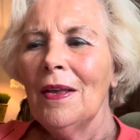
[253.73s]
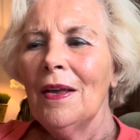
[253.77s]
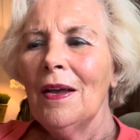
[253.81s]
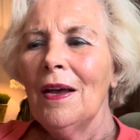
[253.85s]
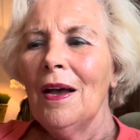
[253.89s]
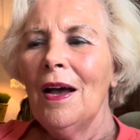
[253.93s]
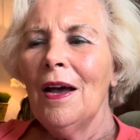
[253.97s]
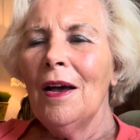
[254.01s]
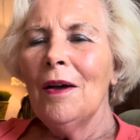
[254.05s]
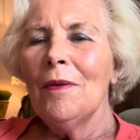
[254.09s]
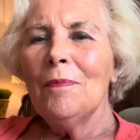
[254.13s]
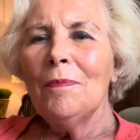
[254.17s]

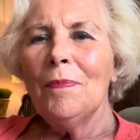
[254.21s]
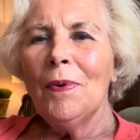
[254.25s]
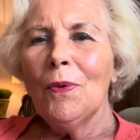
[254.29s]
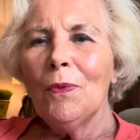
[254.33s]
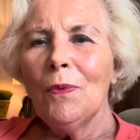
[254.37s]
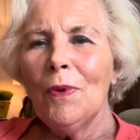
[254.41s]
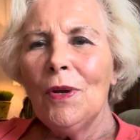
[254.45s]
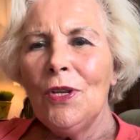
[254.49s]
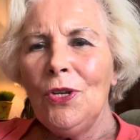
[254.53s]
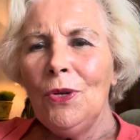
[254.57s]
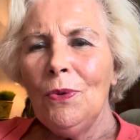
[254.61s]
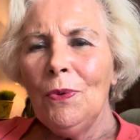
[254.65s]
But
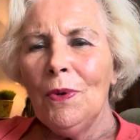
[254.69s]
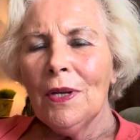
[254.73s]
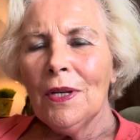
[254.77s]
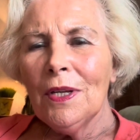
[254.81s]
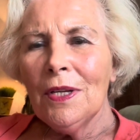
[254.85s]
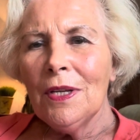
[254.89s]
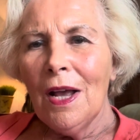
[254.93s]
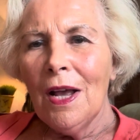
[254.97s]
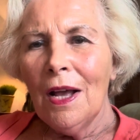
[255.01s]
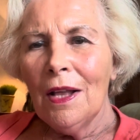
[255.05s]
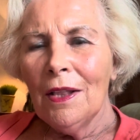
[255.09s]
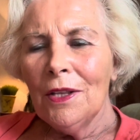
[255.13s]
when you
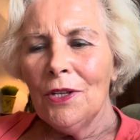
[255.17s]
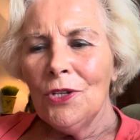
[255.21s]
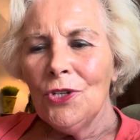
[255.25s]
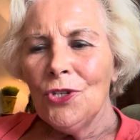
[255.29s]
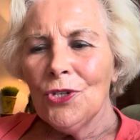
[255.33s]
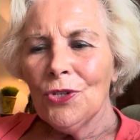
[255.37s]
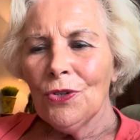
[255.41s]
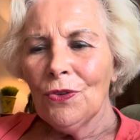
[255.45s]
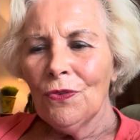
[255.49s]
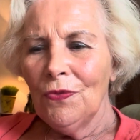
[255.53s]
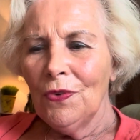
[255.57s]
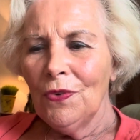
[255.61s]
acknowledge
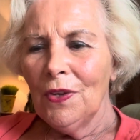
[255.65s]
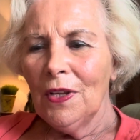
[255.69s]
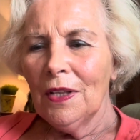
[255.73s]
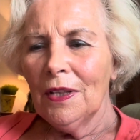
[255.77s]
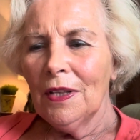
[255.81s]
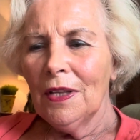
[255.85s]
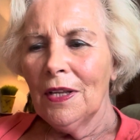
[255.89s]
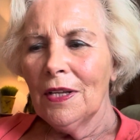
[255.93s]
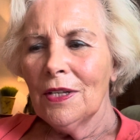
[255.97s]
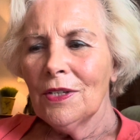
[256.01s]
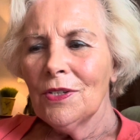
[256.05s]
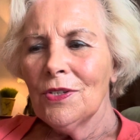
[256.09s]
your
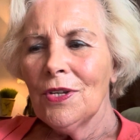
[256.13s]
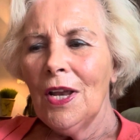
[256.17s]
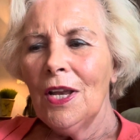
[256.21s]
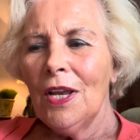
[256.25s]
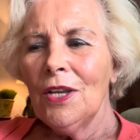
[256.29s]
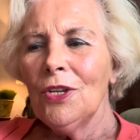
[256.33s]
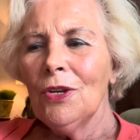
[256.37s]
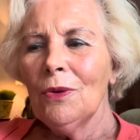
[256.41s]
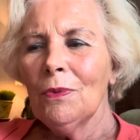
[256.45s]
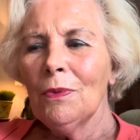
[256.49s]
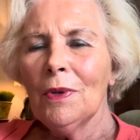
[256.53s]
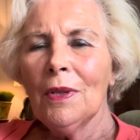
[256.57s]
feelings
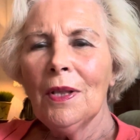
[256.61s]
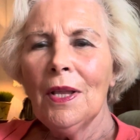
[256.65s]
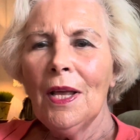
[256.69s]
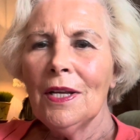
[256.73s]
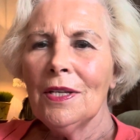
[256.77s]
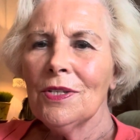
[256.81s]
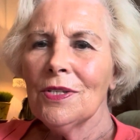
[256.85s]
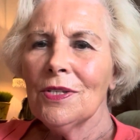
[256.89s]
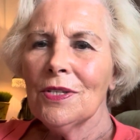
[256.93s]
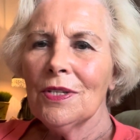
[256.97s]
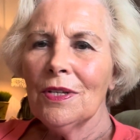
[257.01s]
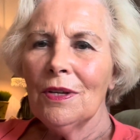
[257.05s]
and you
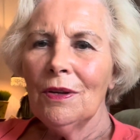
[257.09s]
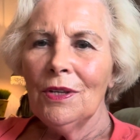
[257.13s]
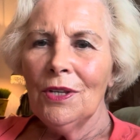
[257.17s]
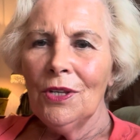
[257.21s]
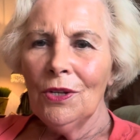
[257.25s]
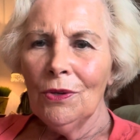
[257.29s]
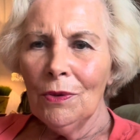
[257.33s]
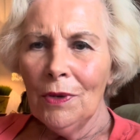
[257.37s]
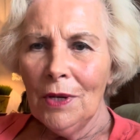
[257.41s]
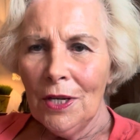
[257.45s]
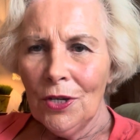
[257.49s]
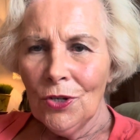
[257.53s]
realize
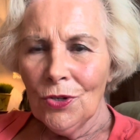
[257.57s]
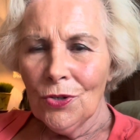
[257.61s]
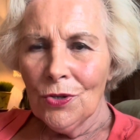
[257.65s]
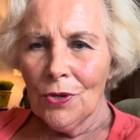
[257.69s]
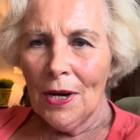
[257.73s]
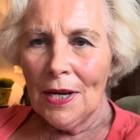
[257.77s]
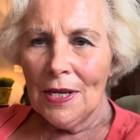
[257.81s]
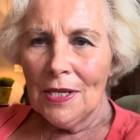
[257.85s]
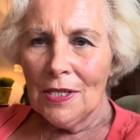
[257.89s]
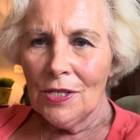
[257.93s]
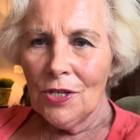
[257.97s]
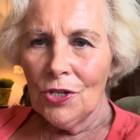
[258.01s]
you're in a
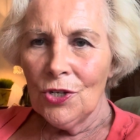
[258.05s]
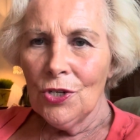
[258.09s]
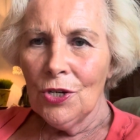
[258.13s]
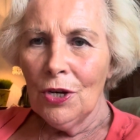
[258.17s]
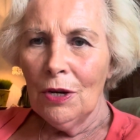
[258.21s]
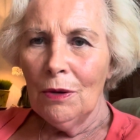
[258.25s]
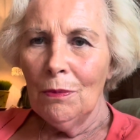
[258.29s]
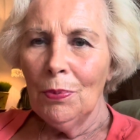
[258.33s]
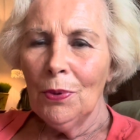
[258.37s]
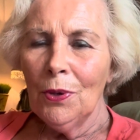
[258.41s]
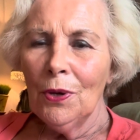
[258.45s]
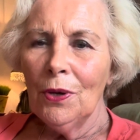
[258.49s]

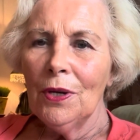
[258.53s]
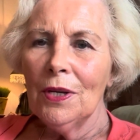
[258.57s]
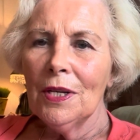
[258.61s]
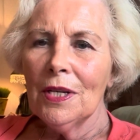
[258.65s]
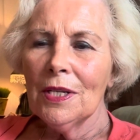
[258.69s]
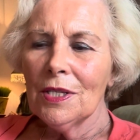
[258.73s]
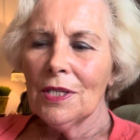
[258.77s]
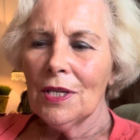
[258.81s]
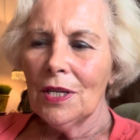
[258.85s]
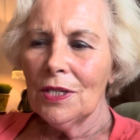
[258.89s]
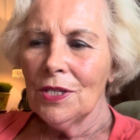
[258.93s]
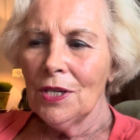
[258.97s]
transition period,
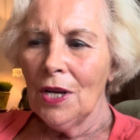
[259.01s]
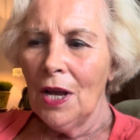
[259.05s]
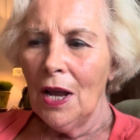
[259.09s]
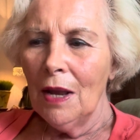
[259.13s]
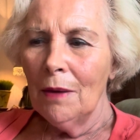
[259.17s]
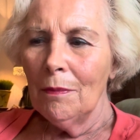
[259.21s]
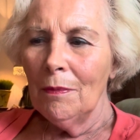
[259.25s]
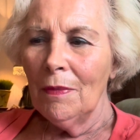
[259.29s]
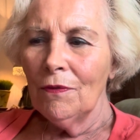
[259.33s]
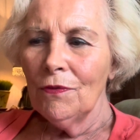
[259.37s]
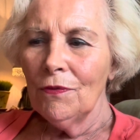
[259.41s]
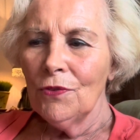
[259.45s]
it's a
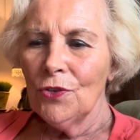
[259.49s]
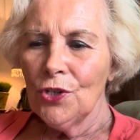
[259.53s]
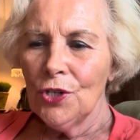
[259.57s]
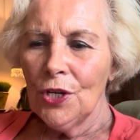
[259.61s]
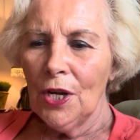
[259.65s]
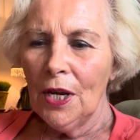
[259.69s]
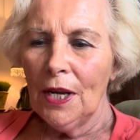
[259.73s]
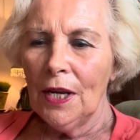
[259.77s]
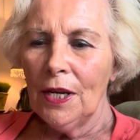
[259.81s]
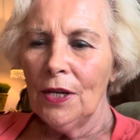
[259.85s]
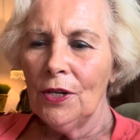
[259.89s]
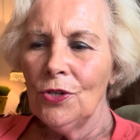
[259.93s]
time of
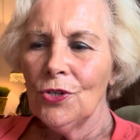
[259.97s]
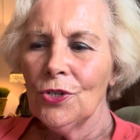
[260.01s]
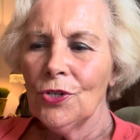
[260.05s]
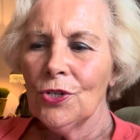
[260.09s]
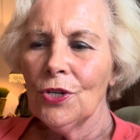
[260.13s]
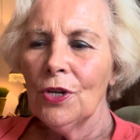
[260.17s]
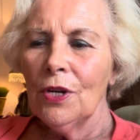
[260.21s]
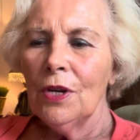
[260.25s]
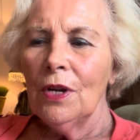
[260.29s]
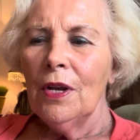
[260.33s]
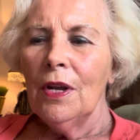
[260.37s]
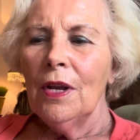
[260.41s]
change
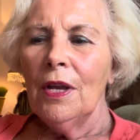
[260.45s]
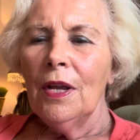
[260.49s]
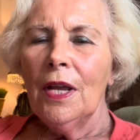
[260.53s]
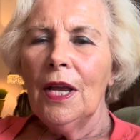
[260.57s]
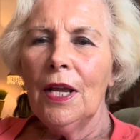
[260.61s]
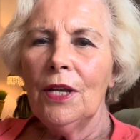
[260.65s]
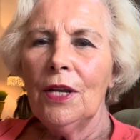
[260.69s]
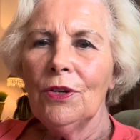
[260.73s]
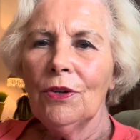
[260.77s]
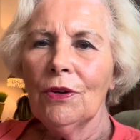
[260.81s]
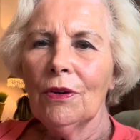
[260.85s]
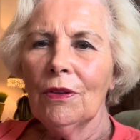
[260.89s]

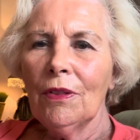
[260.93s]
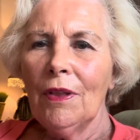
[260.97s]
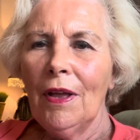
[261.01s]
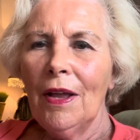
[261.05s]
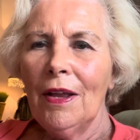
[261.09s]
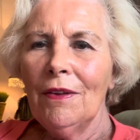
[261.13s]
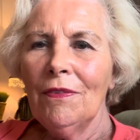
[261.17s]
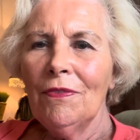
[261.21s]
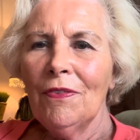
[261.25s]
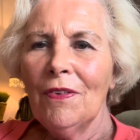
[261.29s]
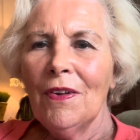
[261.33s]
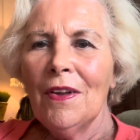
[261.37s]
in your
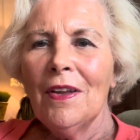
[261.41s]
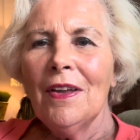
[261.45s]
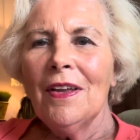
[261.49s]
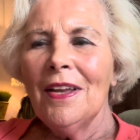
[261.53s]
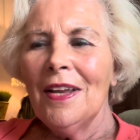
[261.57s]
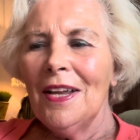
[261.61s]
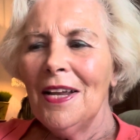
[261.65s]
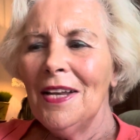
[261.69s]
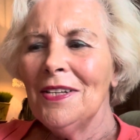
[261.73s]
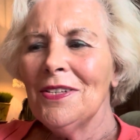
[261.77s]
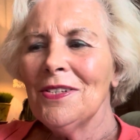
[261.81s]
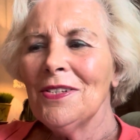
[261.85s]
life,
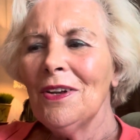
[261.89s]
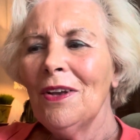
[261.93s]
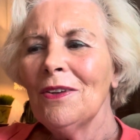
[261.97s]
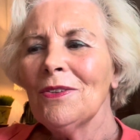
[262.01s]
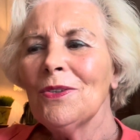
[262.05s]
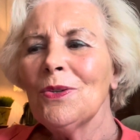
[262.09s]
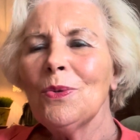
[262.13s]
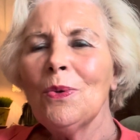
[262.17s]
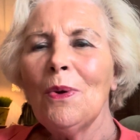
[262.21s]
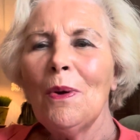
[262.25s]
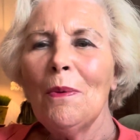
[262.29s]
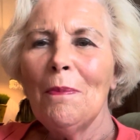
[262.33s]
it's
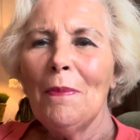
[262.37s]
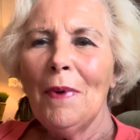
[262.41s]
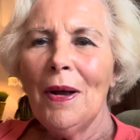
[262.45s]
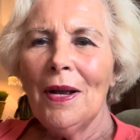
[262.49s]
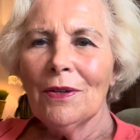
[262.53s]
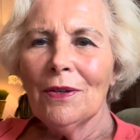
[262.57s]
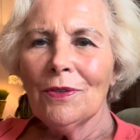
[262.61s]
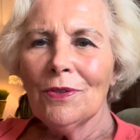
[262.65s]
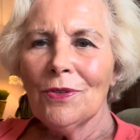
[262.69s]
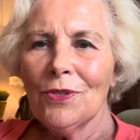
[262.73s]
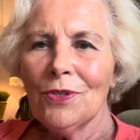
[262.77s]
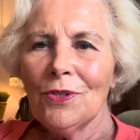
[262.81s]
also a
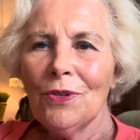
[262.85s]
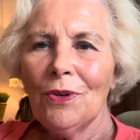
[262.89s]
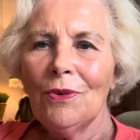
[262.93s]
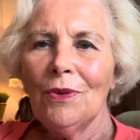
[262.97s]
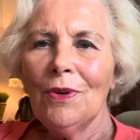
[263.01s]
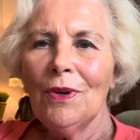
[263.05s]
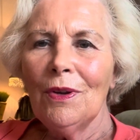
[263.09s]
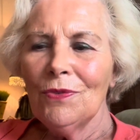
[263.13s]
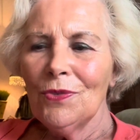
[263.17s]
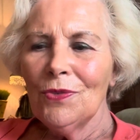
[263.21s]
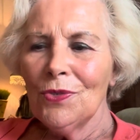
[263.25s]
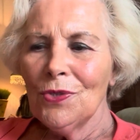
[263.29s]
milestone
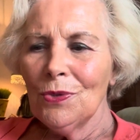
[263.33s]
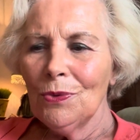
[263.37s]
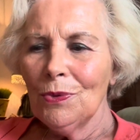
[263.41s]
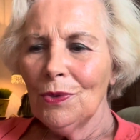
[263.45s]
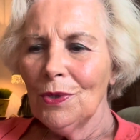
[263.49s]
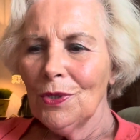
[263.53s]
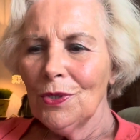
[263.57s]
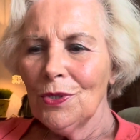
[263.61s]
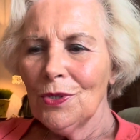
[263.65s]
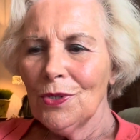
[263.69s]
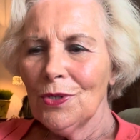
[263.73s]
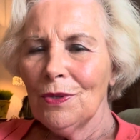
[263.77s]
of
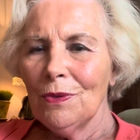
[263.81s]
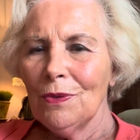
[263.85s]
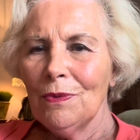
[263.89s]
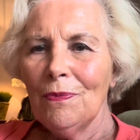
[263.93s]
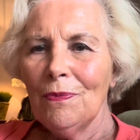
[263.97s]
sorts.